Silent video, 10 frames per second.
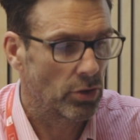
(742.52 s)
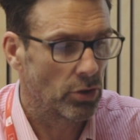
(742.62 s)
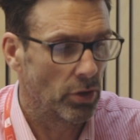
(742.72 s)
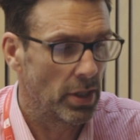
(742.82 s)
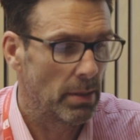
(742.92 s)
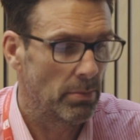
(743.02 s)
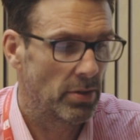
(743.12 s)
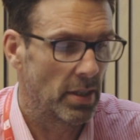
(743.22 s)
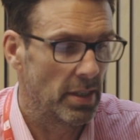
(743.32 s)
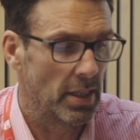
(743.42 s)

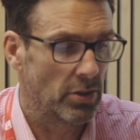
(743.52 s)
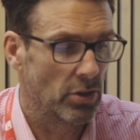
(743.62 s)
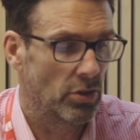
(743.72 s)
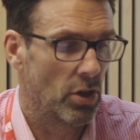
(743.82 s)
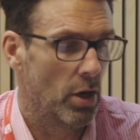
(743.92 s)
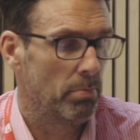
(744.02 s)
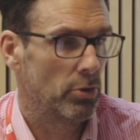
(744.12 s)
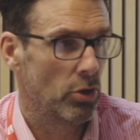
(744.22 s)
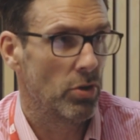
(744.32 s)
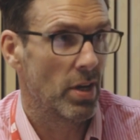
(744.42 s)
surnames and initials
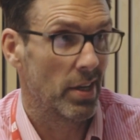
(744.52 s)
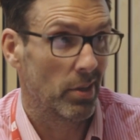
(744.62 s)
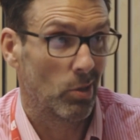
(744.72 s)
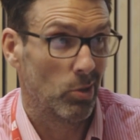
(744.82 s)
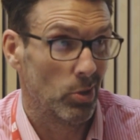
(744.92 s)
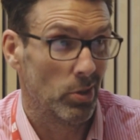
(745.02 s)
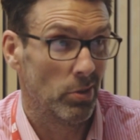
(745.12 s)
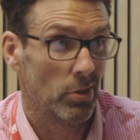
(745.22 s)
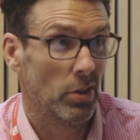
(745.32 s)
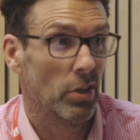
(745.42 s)
up to and
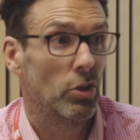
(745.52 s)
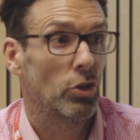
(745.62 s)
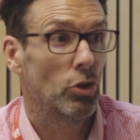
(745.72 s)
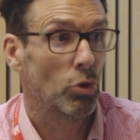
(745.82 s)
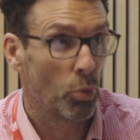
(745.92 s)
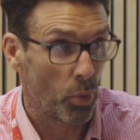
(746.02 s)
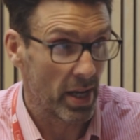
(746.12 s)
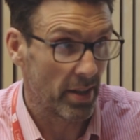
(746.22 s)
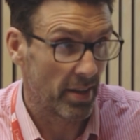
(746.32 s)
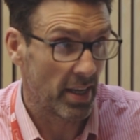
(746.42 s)
including
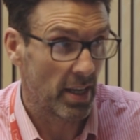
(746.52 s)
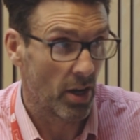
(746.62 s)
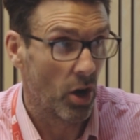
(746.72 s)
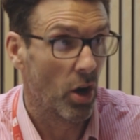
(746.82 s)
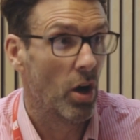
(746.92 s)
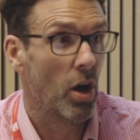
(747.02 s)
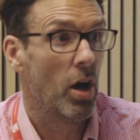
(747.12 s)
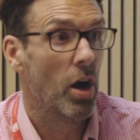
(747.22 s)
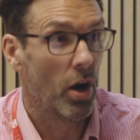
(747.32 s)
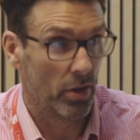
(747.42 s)
20
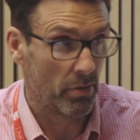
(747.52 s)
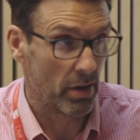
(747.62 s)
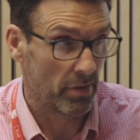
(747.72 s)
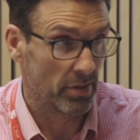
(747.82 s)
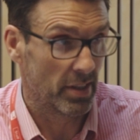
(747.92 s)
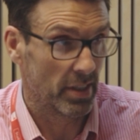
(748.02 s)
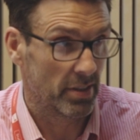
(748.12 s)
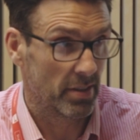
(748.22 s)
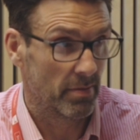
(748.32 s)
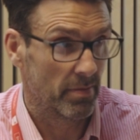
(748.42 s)
on a reference
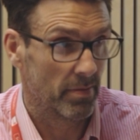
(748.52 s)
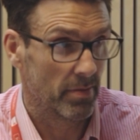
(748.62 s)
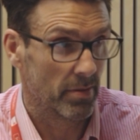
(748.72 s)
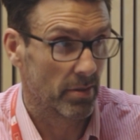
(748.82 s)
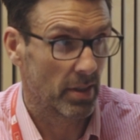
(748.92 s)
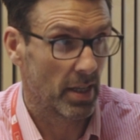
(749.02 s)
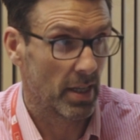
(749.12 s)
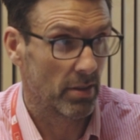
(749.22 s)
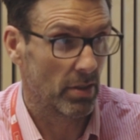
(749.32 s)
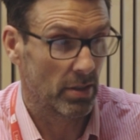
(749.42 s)
list.
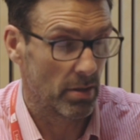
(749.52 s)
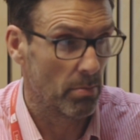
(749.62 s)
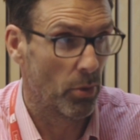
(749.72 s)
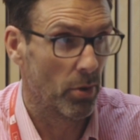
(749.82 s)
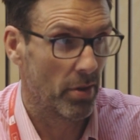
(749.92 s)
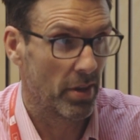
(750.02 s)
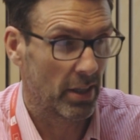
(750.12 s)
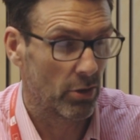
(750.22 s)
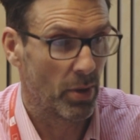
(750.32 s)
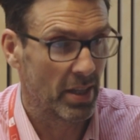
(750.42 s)
Okay, so that's the important
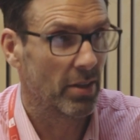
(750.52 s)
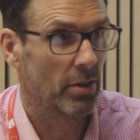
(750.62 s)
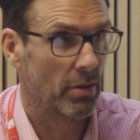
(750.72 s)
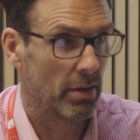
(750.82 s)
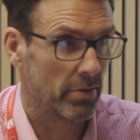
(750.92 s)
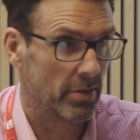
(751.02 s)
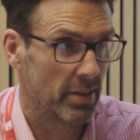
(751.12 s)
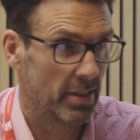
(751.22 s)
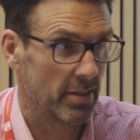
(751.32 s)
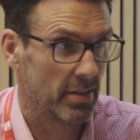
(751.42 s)
thing, 20 on a
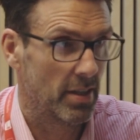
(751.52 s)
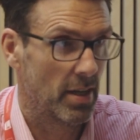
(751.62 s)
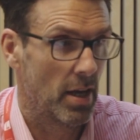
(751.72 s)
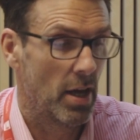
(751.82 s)
reference list.